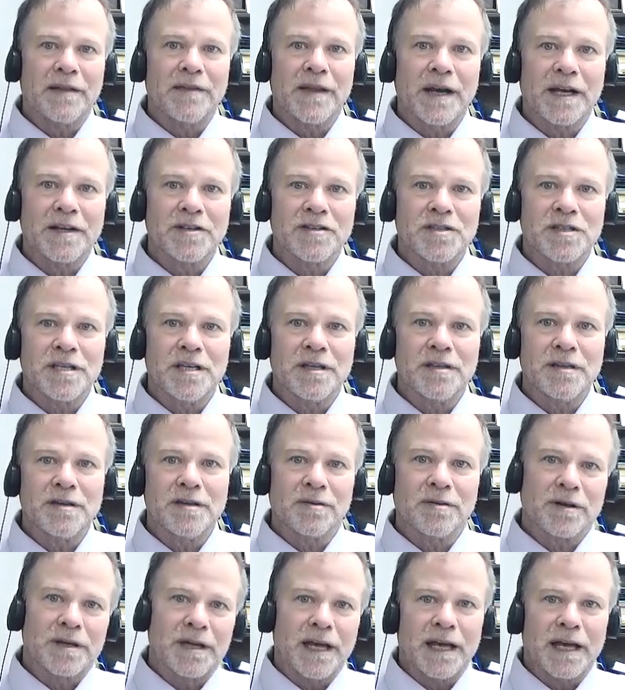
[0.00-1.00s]
And then I see
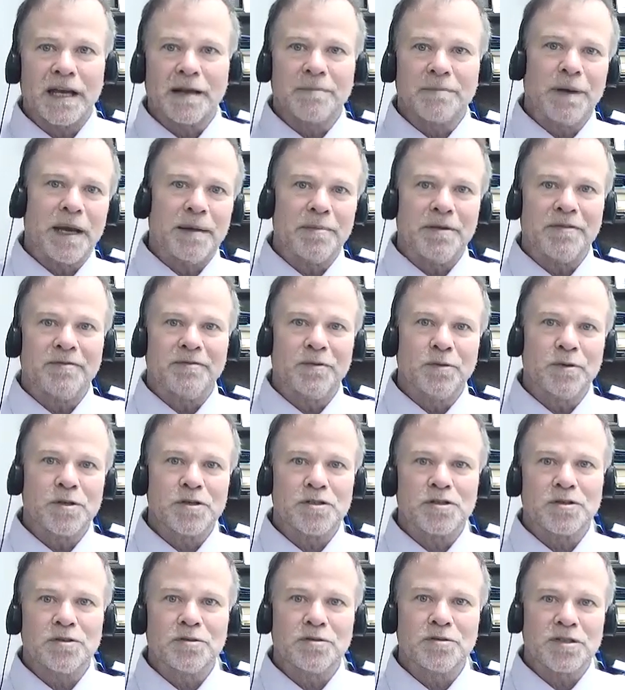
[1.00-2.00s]
the organic baby food
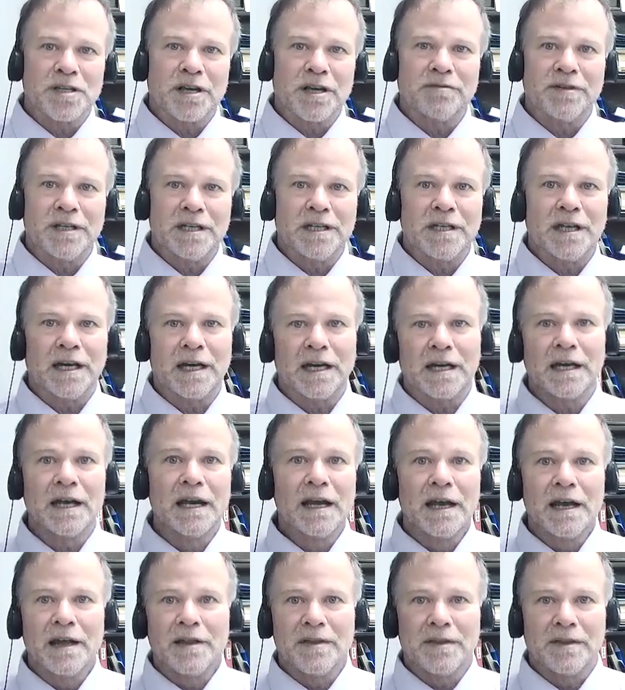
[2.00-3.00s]
is $2.79,
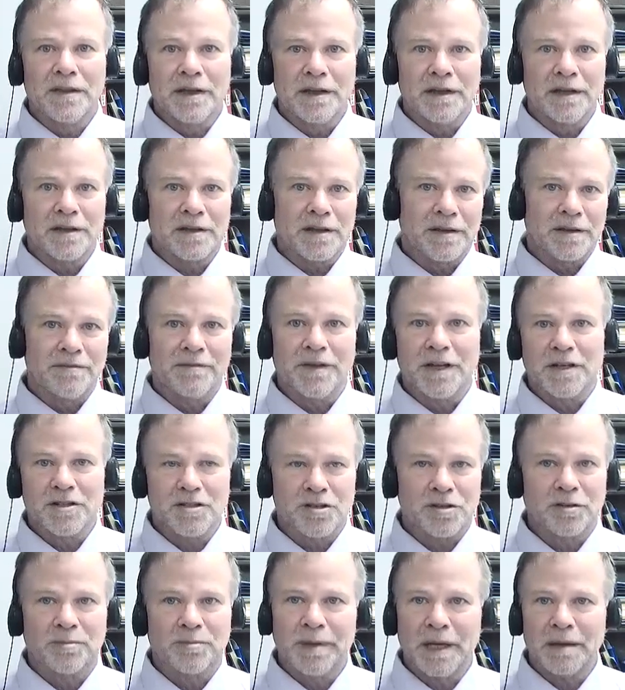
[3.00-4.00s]
the
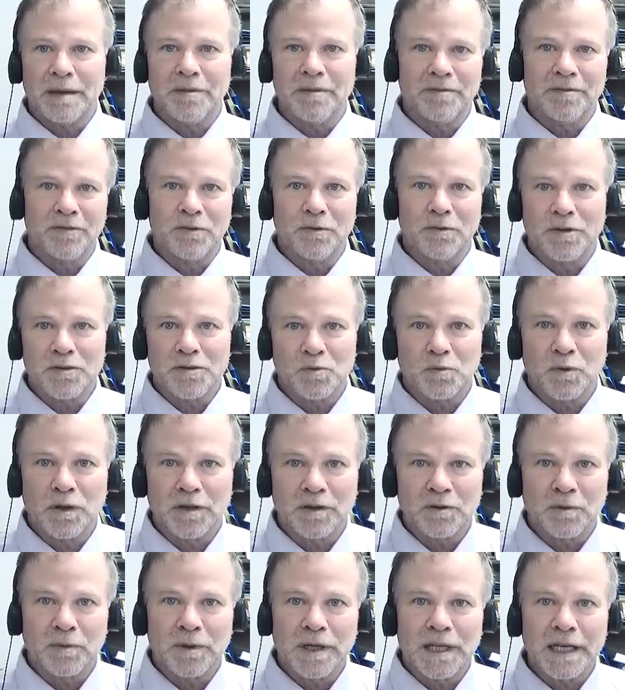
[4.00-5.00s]
conventional baby food is
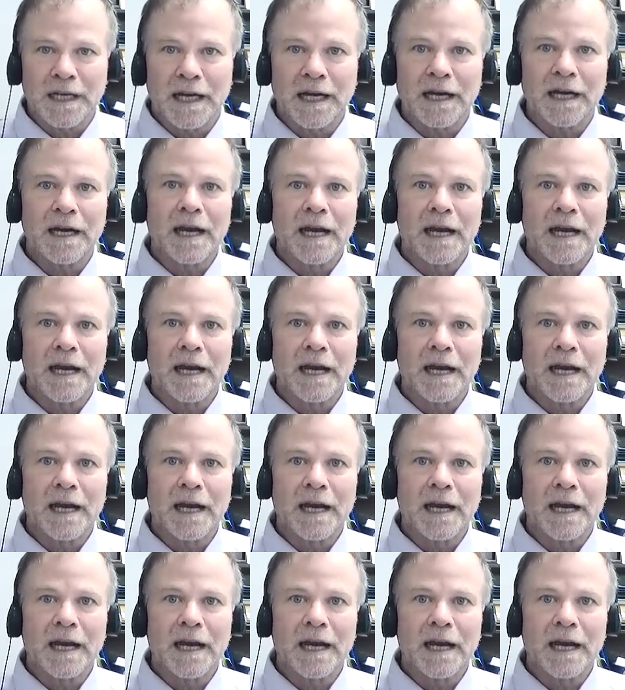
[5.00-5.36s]
$129.